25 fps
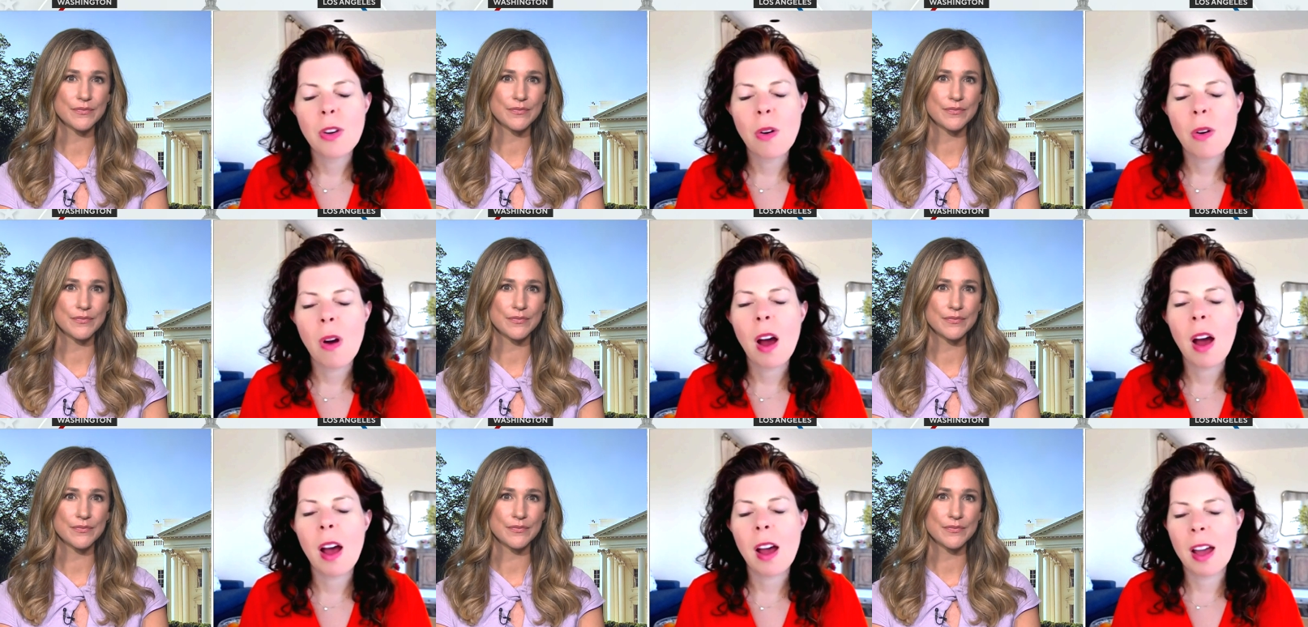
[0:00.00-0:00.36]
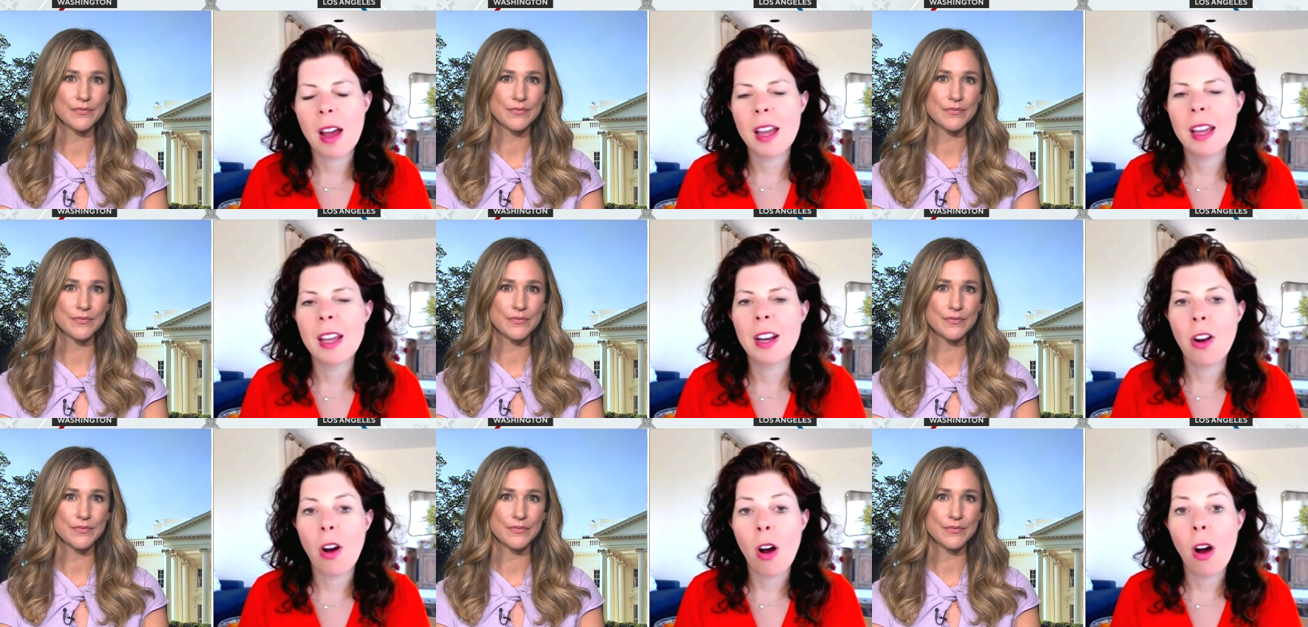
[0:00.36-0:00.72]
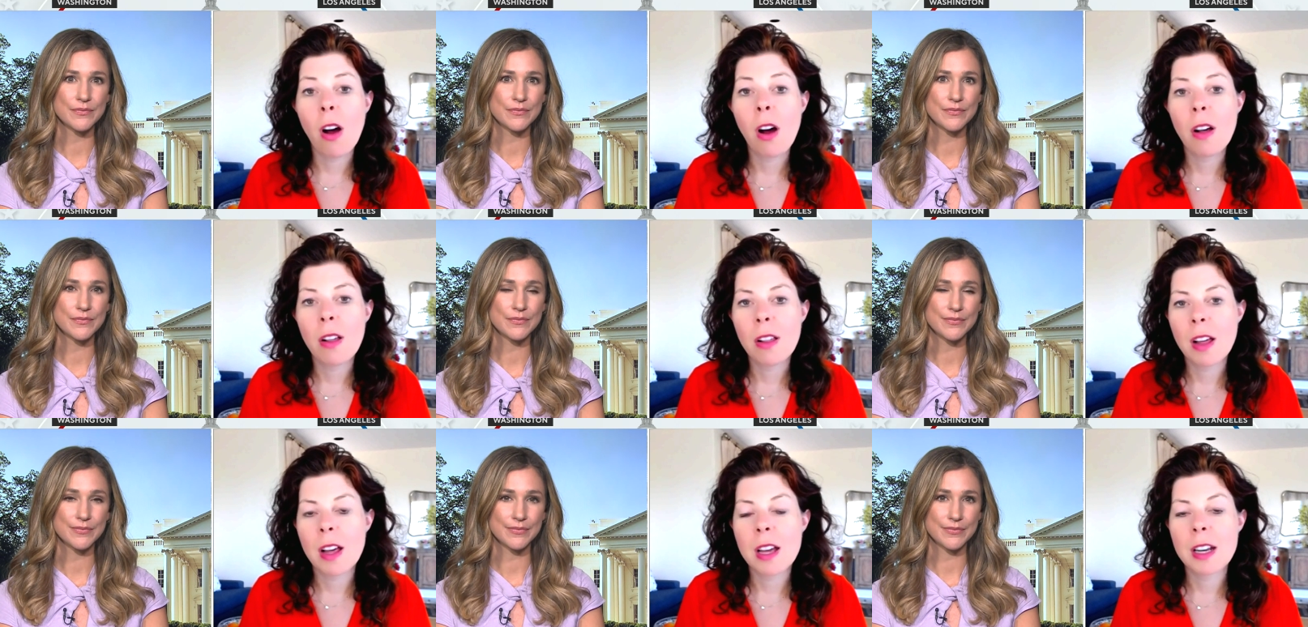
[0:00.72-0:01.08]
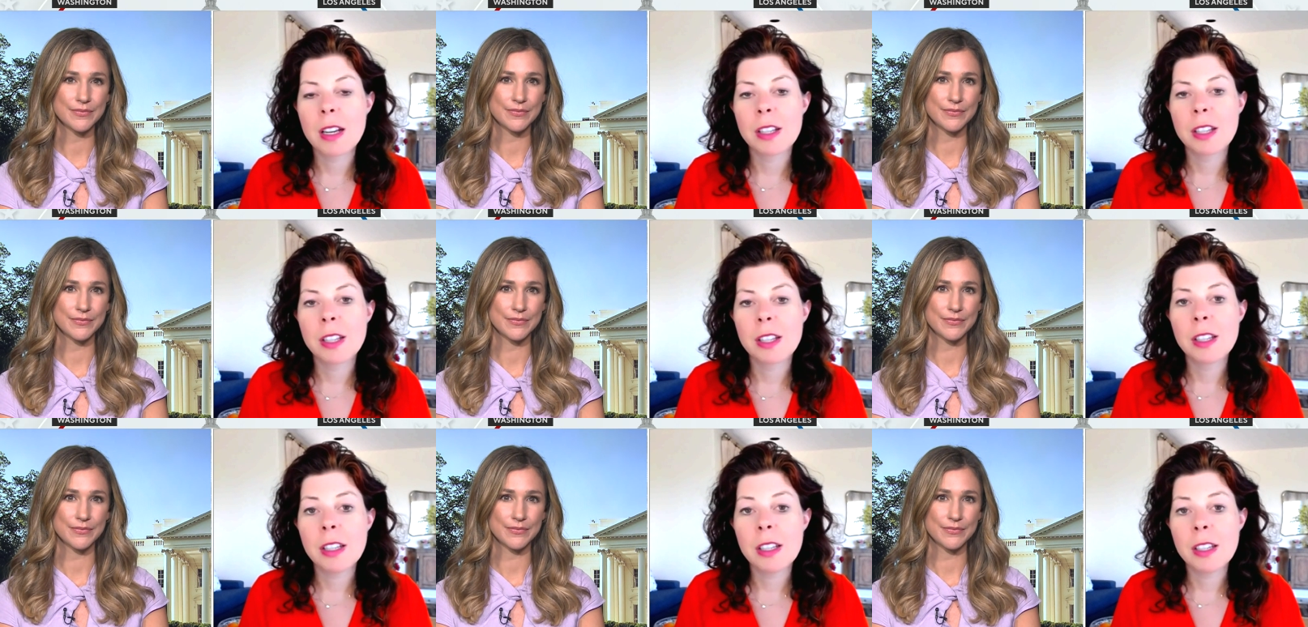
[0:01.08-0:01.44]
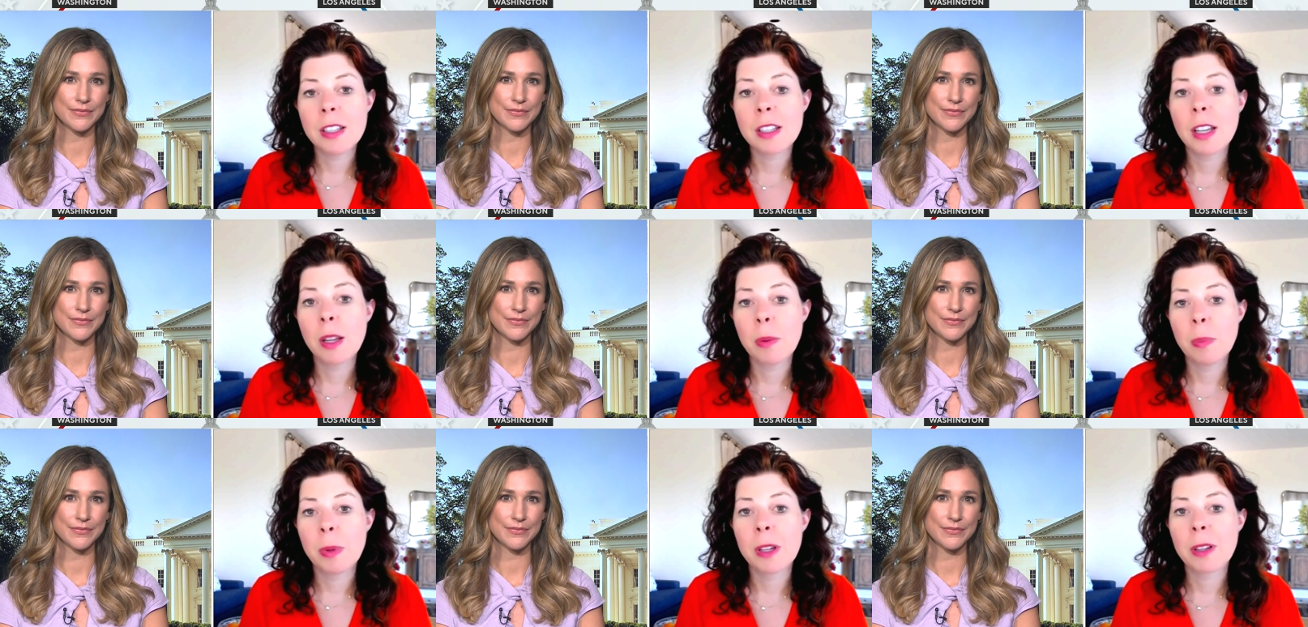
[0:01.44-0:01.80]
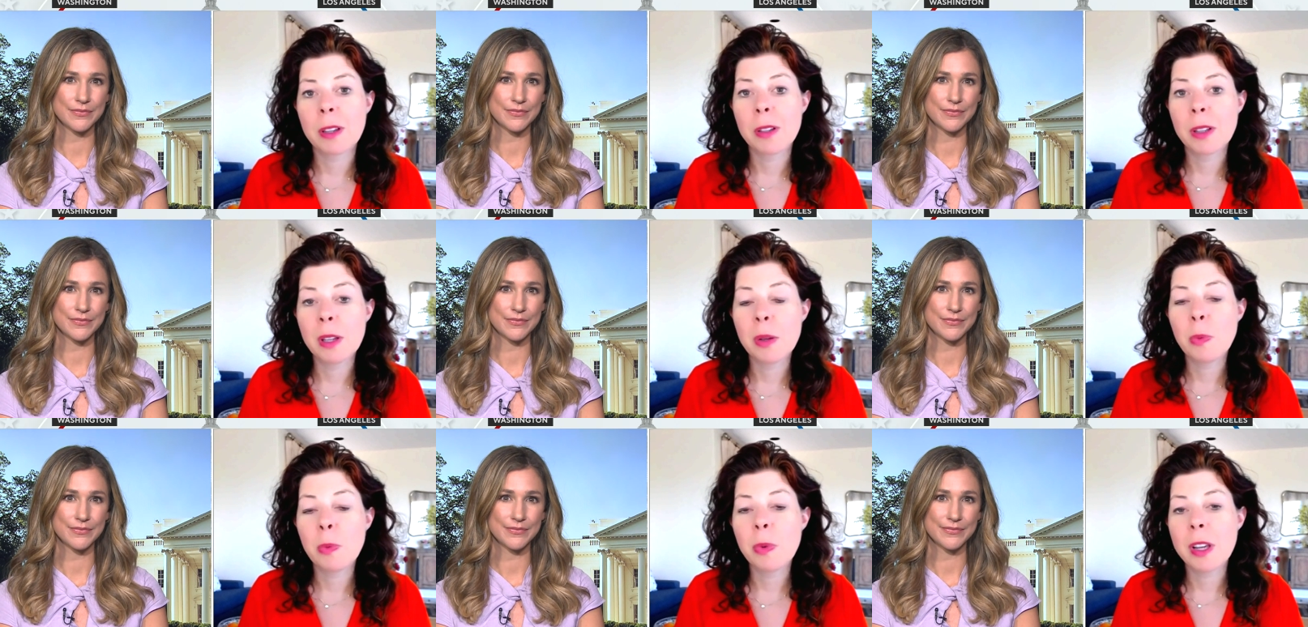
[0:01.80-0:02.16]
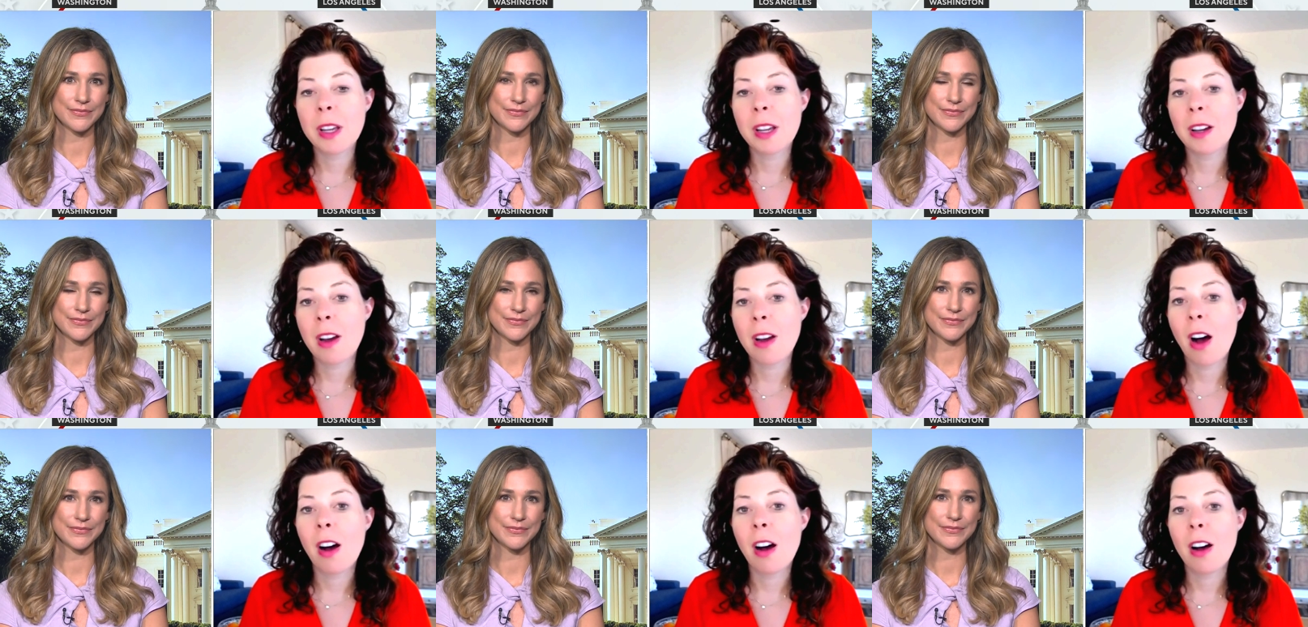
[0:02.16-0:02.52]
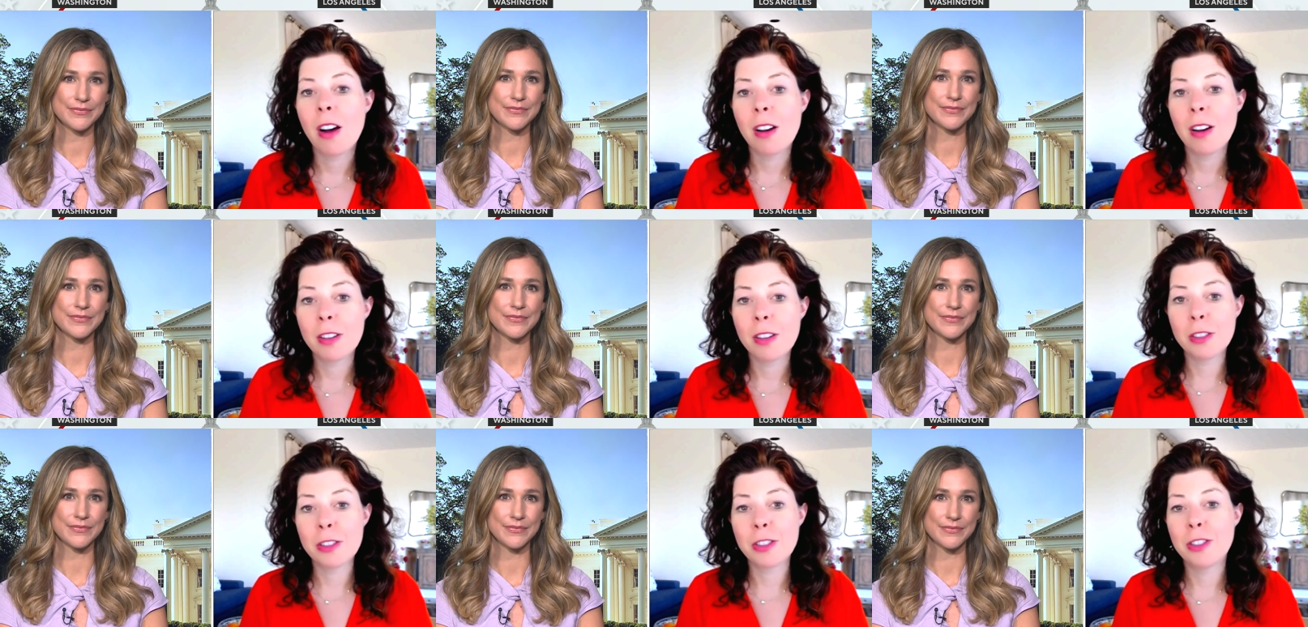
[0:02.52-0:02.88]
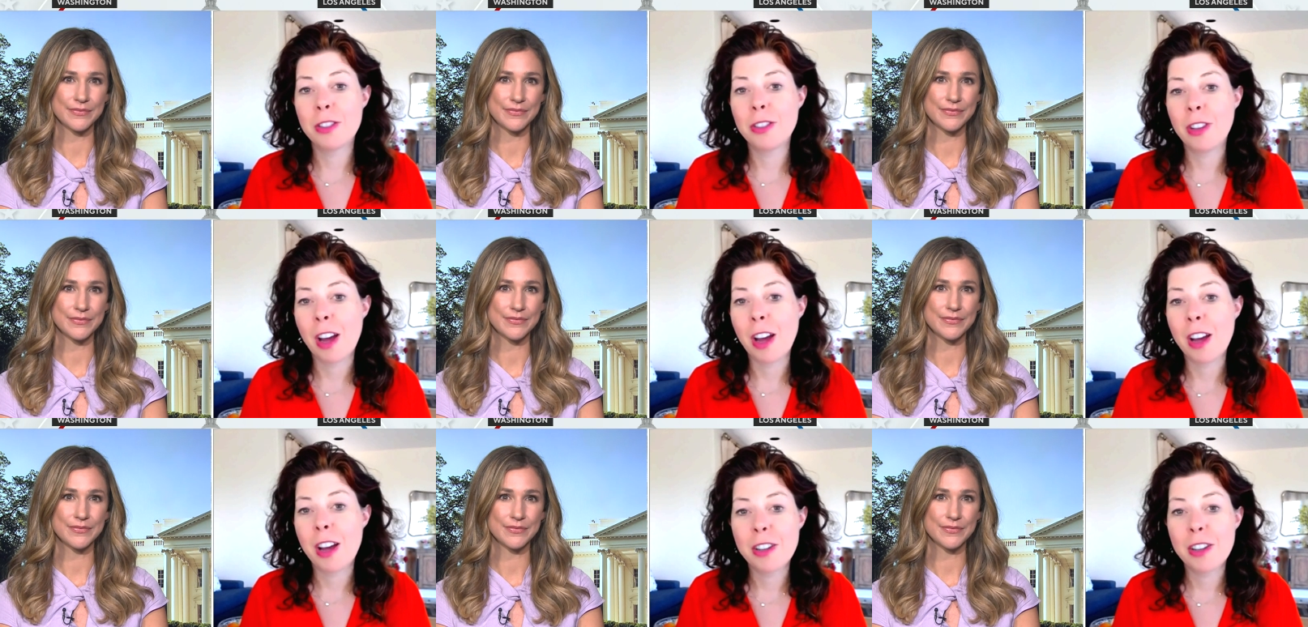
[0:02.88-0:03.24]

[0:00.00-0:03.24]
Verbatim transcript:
Speaker 1: So, uh, in all honesty, typically we call